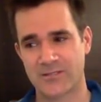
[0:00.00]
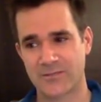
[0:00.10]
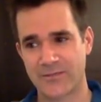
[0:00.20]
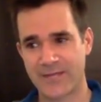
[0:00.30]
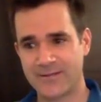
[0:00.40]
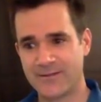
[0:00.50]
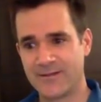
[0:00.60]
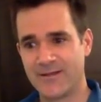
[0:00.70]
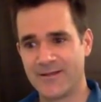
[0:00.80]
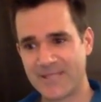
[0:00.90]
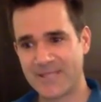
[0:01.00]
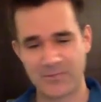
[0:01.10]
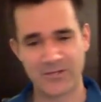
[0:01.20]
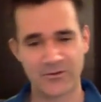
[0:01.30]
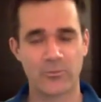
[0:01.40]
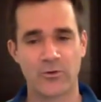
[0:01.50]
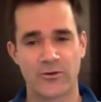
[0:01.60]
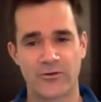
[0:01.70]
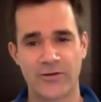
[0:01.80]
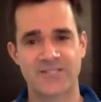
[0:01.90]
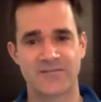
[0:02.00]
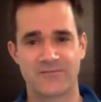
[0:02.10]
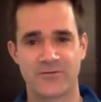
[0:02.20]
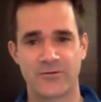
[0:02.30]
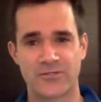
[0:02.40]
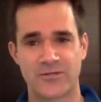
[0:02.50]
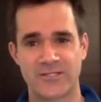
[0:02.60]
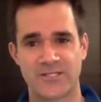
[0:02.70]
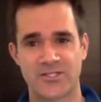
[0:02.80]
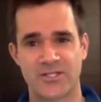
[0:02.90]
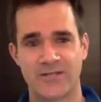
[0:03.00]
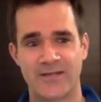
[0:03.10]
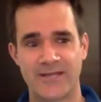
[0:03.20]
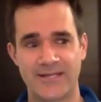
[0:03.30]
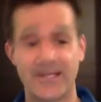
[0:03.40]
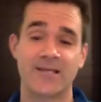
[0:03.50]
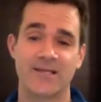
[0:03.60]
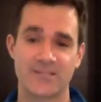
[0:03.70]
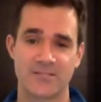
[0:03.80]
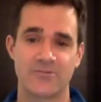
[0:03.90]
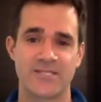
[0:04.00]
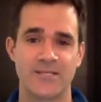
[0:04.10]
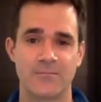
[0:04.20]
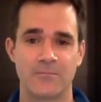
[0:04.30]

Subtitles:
So then he can be a little more aggressive during transition and not get too steep.